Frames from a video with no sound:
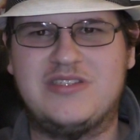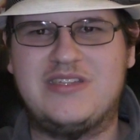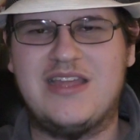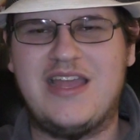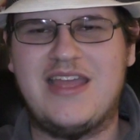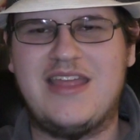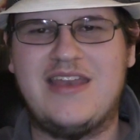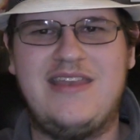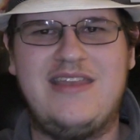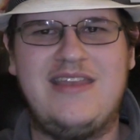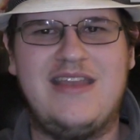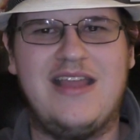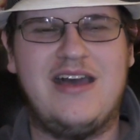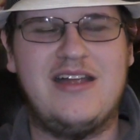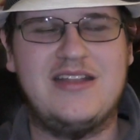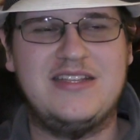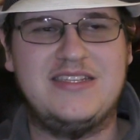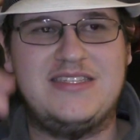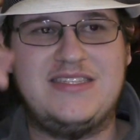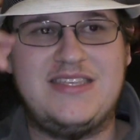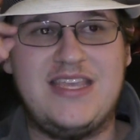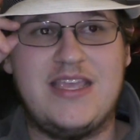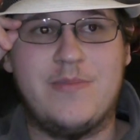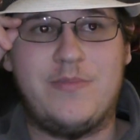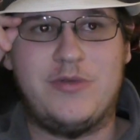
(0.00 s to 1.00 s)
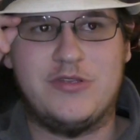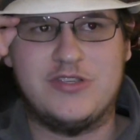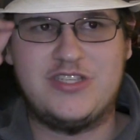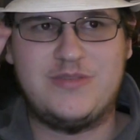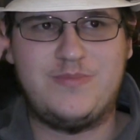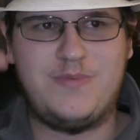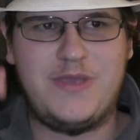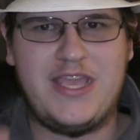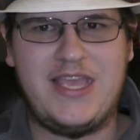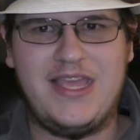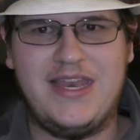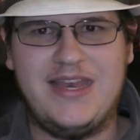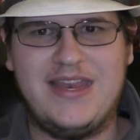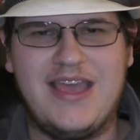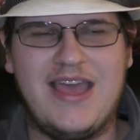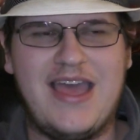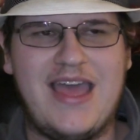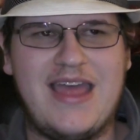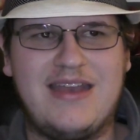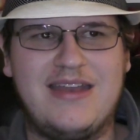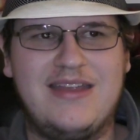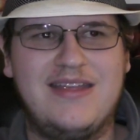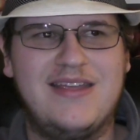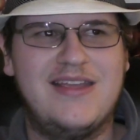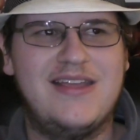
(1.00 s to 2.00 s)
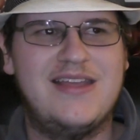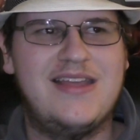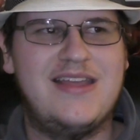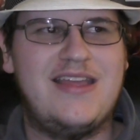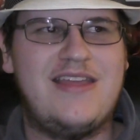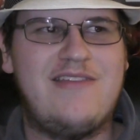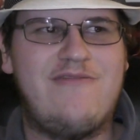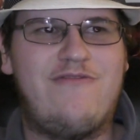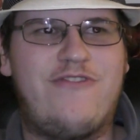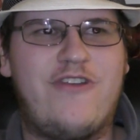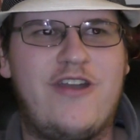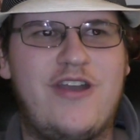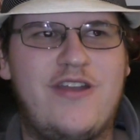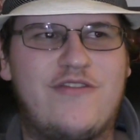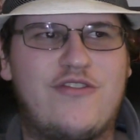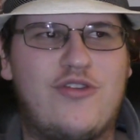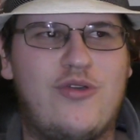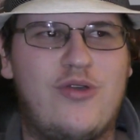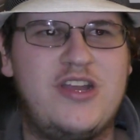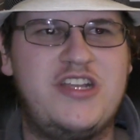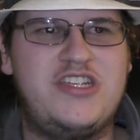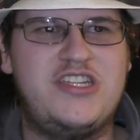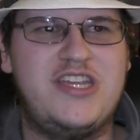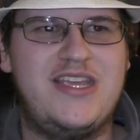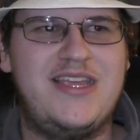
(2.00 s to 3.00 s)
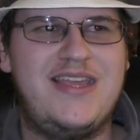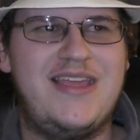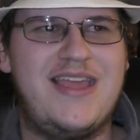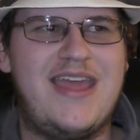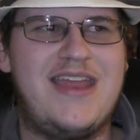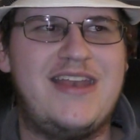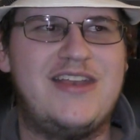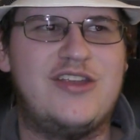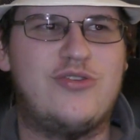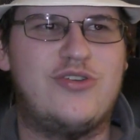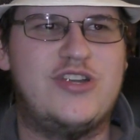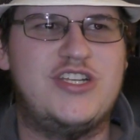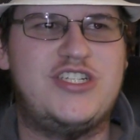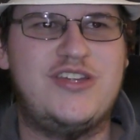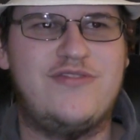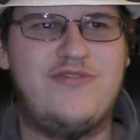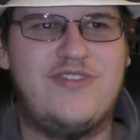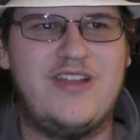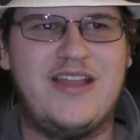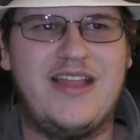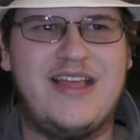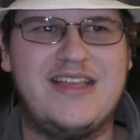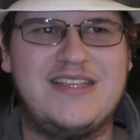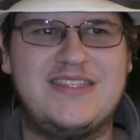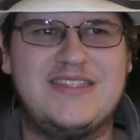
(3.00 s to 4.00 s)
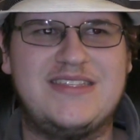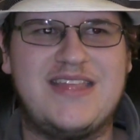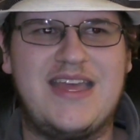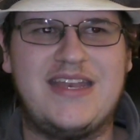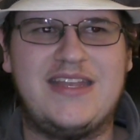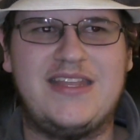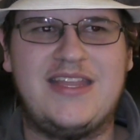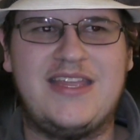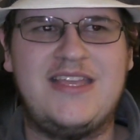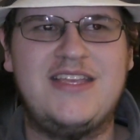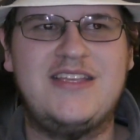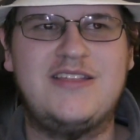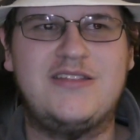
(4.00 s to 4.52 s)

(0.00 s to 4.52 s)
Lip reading: an unseeable speed in front of Koichi, and Koichi realizes that